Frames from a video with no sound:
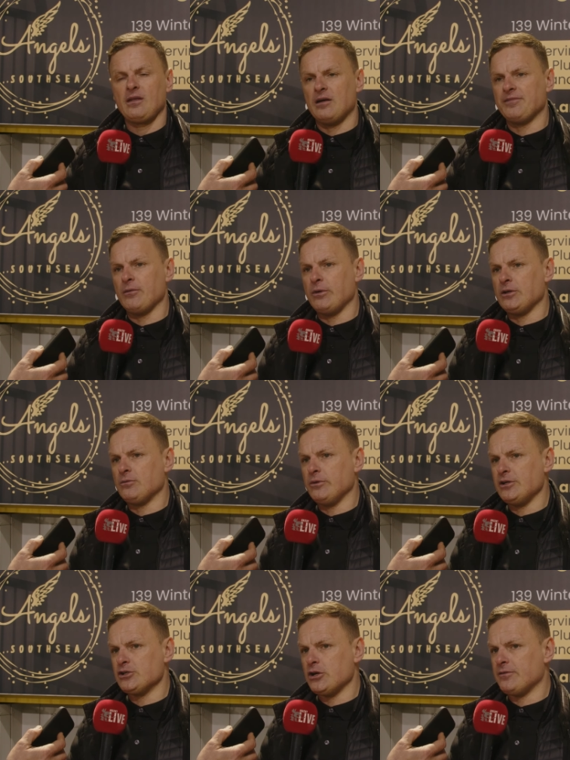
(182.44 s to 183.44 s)
I think we, we
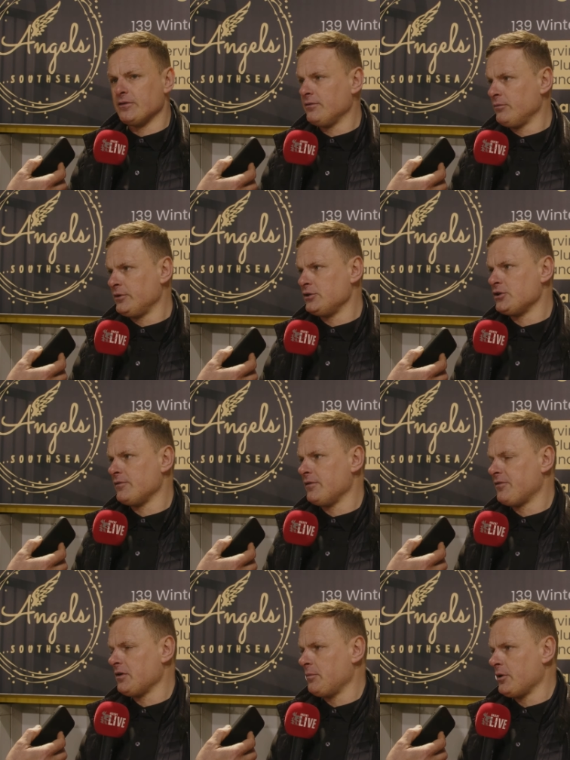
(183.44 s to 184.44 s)
deserve the we deserve the
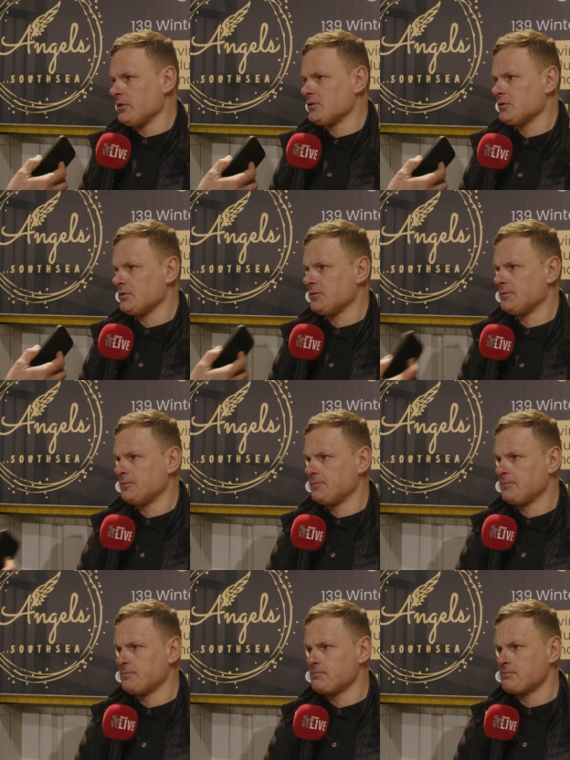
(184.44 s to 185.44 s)
three points. And
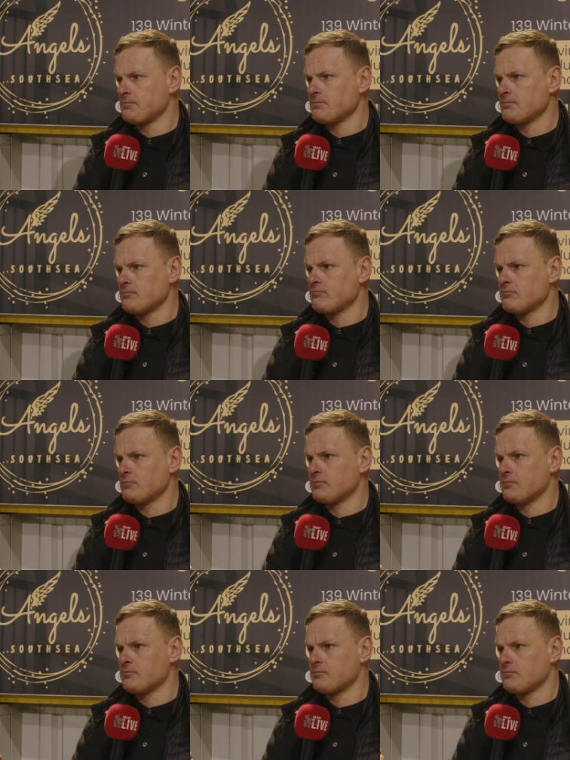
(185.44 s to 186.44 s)
Shackford is really
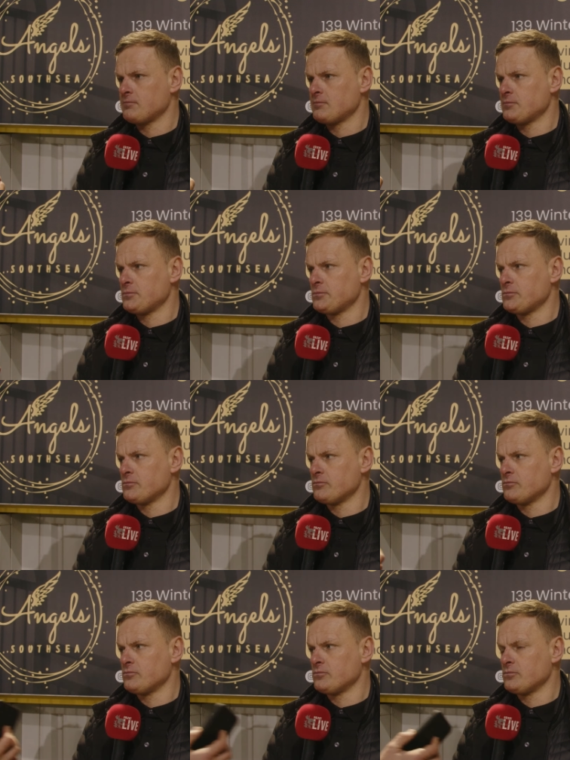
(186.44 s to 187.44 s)
developing, isn't he, as a
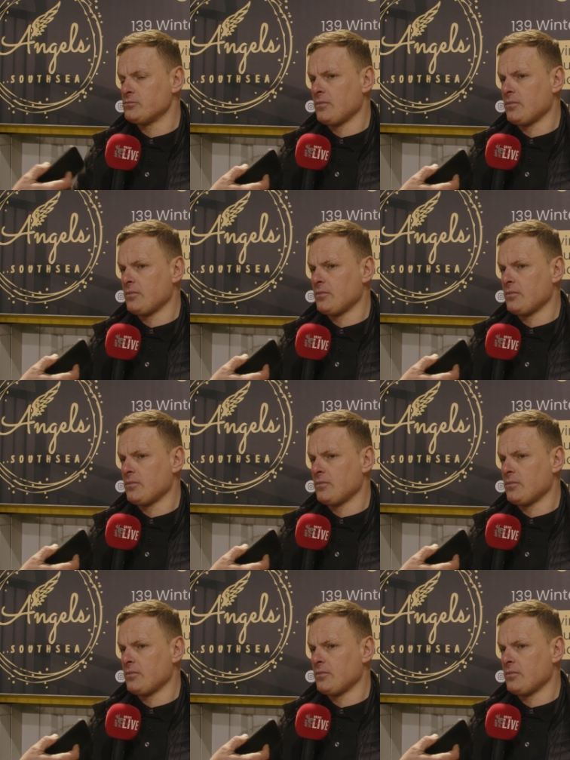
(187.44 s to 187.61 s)
player?